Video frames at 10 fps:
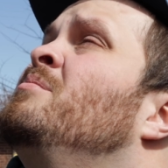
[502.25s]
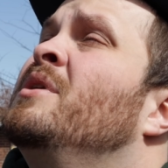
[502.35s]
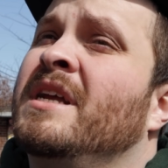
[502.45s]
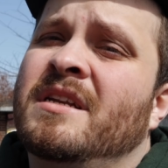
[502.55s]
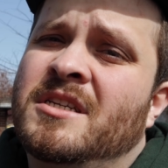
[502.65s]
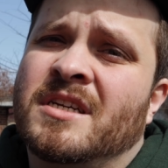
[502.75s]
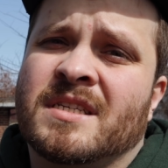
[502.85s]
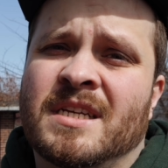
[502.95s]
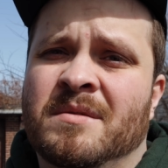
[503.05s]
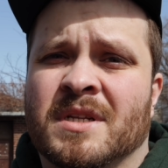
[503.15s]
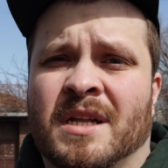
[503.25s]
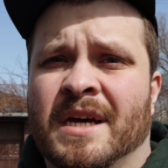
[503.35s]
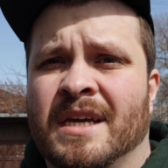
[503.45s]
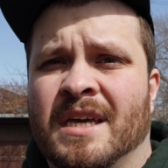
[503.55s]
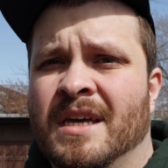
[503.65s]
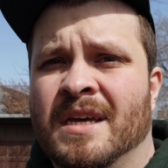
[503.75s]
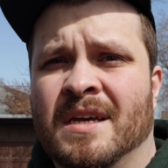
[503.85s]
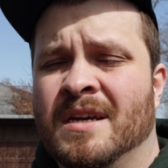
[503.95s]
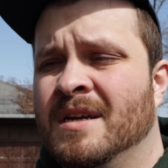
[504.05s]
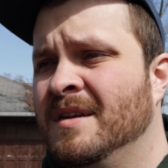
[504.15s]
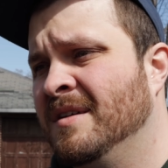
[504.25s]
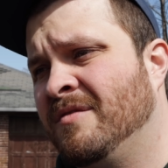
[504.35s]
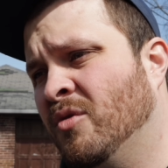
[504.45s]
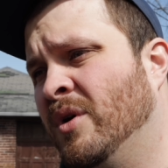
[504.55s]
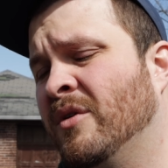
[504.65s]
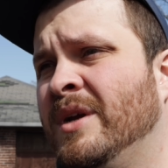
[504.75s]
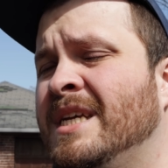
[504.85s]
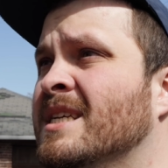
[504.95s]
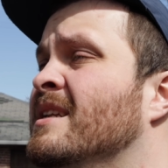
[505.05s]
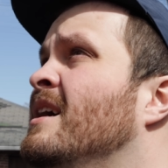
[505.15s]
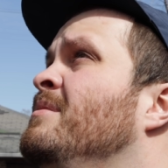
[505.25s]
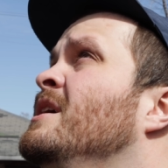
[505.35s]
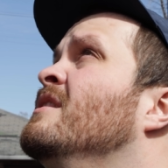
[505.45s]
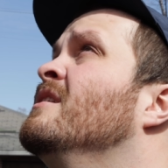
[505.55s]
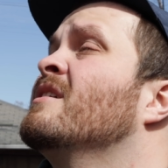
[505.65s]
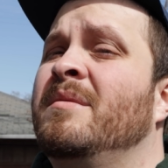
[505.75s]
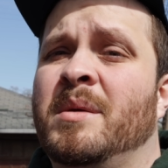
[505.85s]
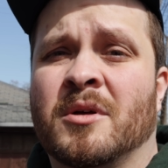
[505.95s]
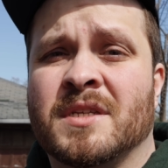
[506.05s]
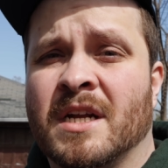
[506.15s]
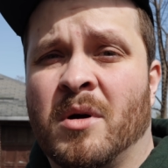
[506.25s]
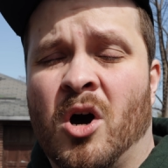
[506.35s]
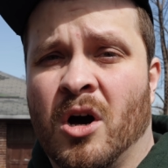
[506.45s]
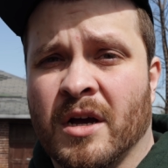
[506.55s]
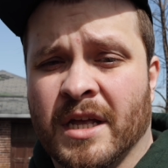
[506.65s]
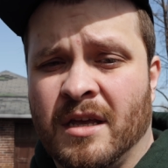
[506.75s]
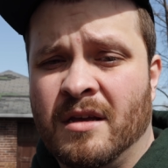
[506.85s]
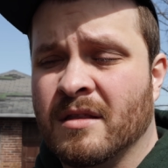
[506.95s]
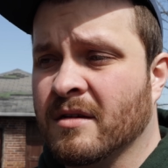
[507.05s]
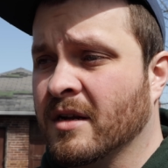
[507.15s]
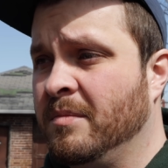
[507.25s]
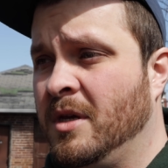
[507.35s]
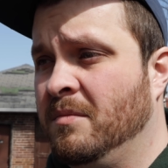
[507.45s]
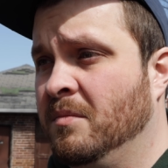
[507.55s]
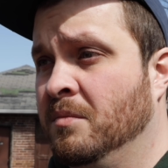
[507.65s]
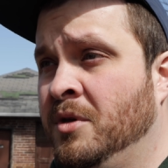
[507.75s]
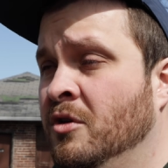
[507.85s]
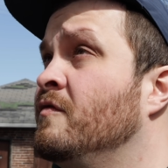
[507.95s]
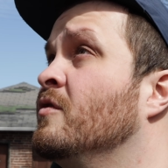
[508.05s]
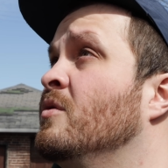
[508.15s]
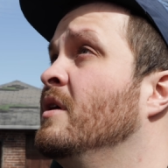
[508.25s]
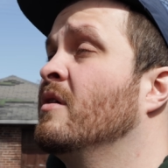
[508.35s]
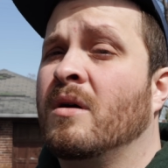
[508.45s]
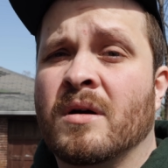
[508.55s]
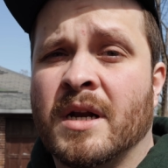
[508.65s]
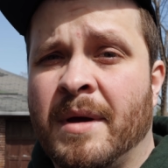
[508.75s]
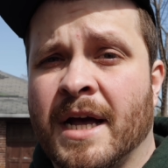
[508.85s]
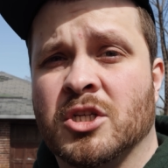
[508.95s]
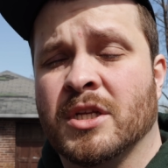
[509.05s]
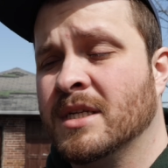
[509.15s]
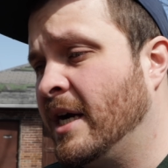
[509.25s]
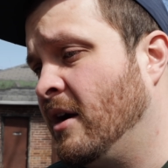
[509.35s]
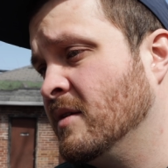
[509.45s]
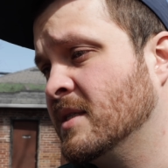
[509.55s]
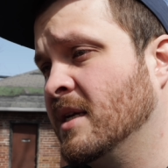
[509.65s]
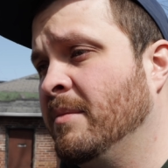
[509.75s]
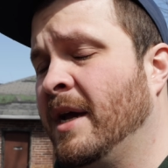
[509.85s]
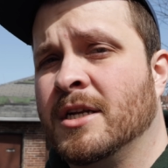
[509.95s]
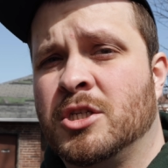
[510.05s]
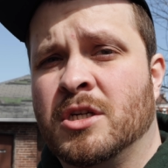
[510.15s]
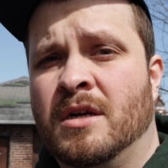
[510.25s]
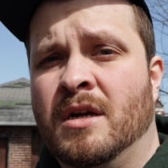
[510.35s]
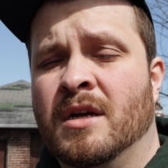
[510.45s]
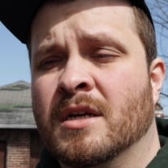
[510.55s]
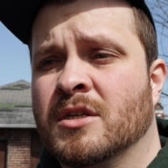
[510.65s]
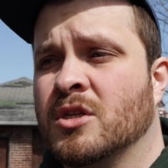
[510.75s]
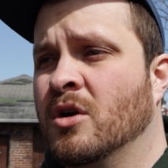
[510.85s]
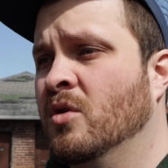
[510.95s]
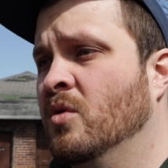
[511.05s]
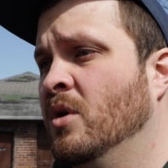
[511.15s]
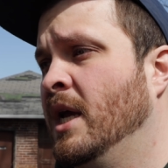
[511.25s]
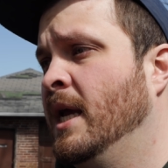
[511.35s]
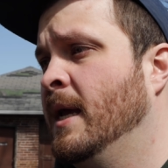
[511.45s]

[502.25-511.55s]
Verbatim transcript: but it just seemed like for what reason? I mean, they're going to be built out of mahogany. They're going to be beautiful and they're all going to match. The entire house is going to match. So